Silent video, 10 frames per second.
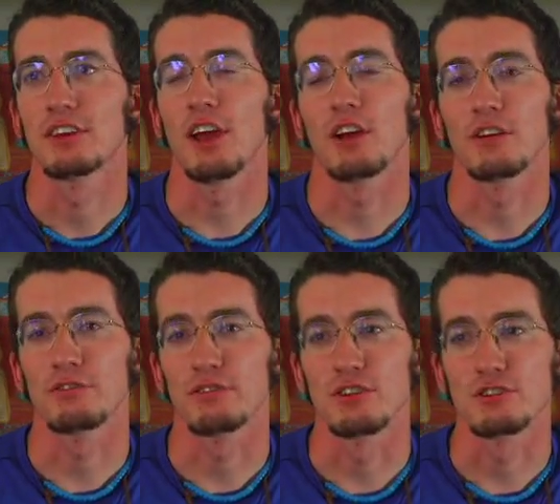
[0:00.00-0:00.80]
care
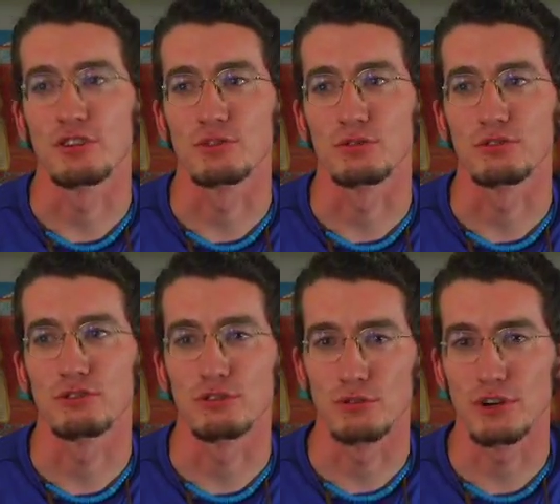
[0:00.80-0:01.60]
if the church was
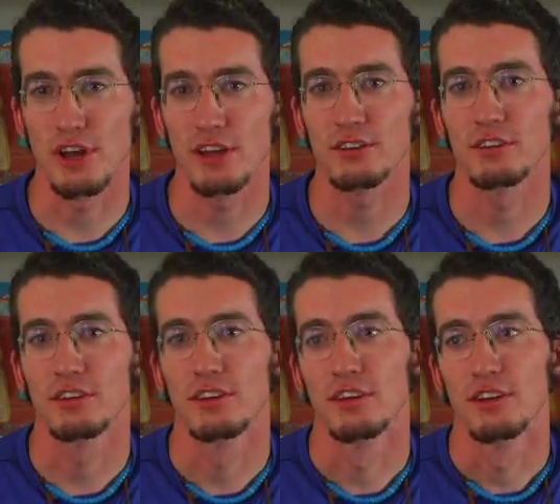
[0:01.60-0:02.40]
true or not,
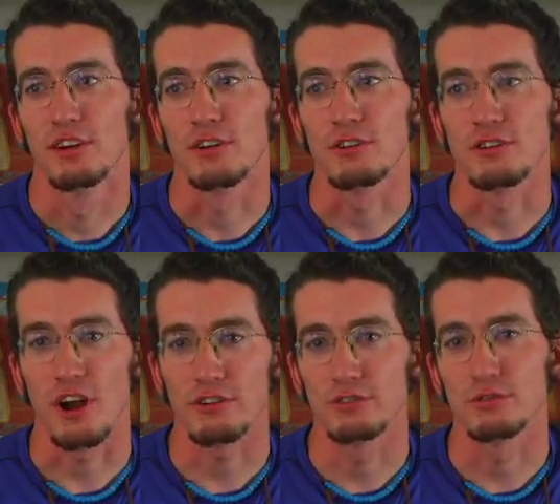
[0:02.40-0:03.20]
or the
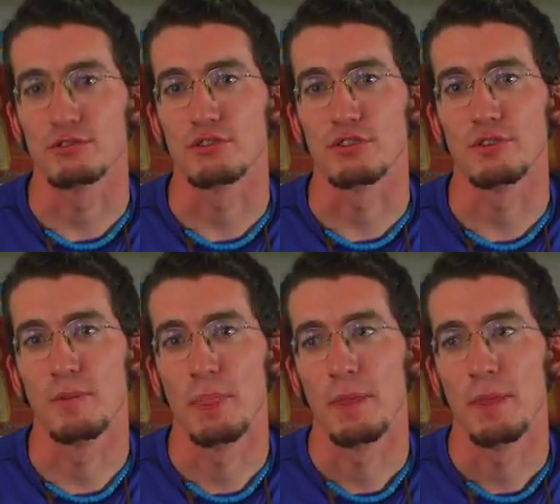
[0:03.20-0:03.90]
doctrines were true,